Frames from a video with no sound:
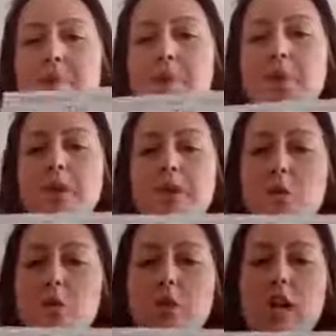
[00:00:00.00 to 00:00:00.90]
This book has
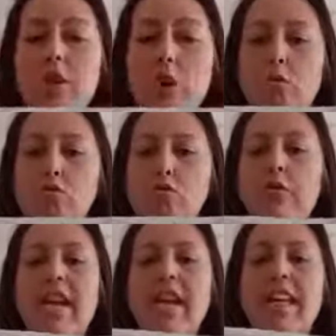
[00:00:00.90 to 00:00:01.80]
also got
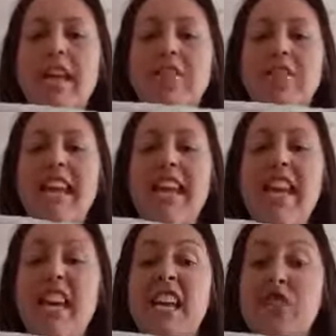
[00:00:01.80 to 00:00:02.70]
really lovely
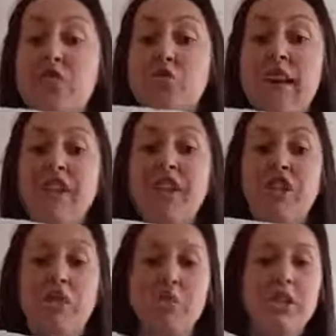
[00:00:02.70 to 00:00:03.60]

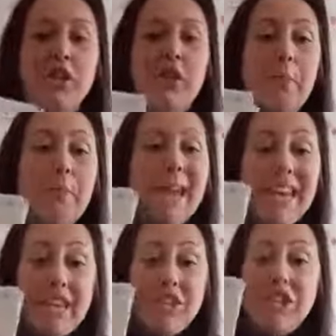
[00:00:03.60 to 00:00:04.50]
illustrations, which are the
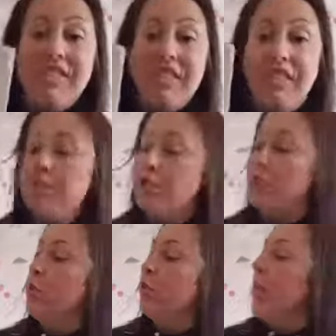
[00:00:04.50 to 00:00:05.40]
pictures in a
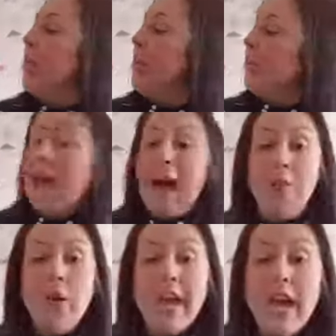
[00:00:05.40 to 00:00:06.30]
story.
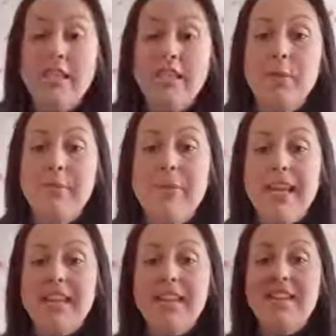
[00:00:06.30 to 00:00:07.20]
And we're going to be
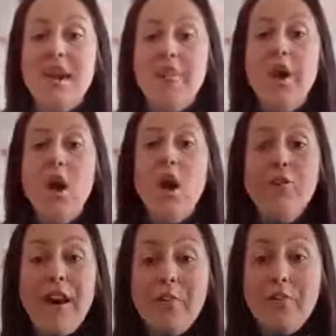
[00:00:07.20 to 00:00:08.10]
making some
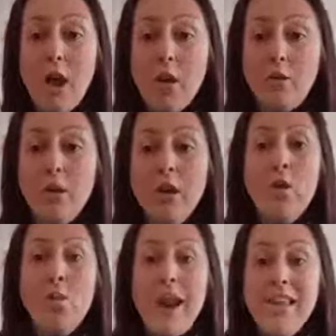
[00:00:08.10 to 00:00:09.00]
of our own
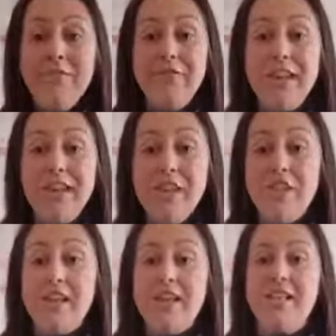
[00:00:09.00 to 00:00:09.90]
when it
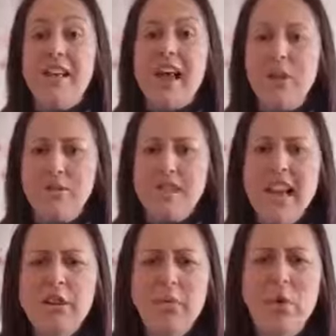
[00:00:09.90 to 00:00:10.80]
finishes. And I'll
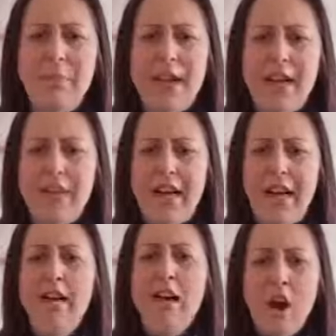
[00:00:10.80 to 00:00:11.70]
tell you all about
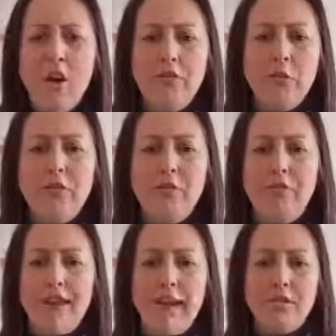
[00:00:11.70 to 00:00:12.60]
that after we've
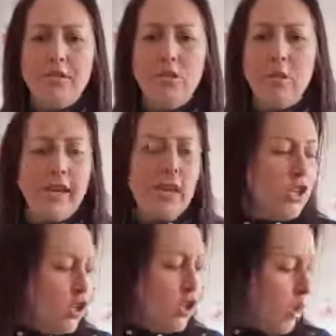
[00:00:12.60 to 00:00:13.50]
read our story.
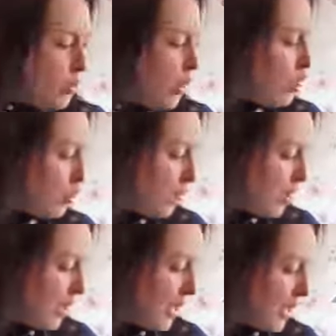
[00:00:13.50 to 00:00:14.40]
So,
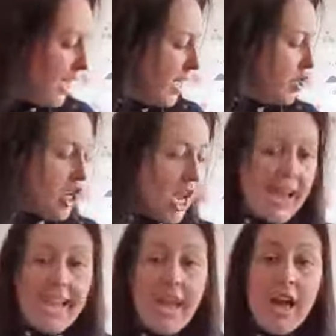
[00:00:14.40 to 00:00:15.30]
Shrimpy,
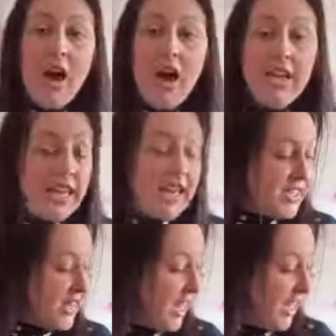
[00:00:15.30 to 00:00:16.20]
Shelley, are you
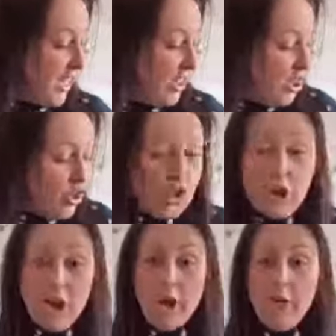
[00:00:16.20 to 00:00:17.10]
listening?
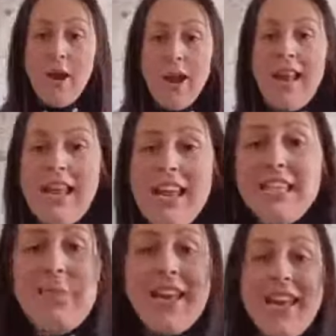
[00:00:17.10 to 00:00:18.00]
Good-o.
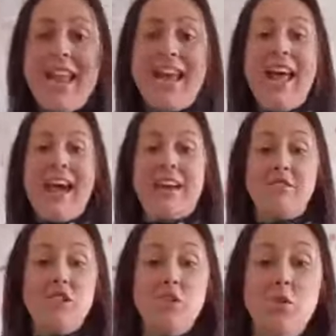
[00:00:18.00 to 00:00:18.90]
Let's begin our
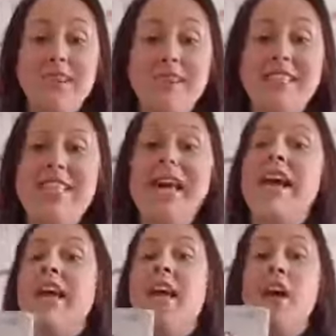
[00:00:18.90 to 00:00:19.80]
story
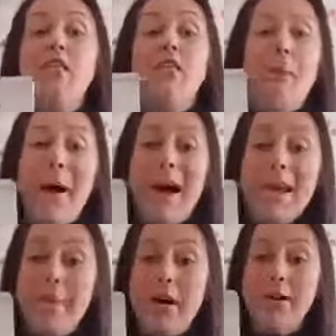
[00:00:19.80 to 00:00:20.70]
today, The
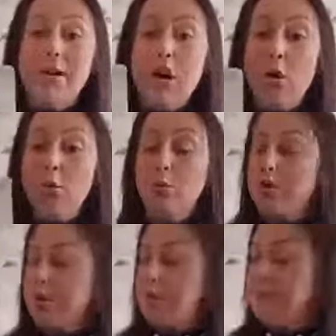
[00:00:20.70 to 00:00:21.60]
Paper
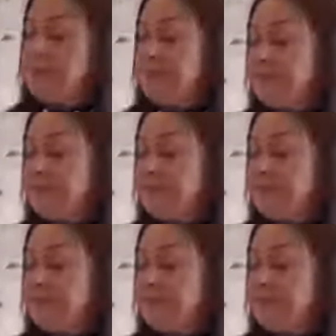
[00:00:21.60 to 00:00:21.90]
Dolls.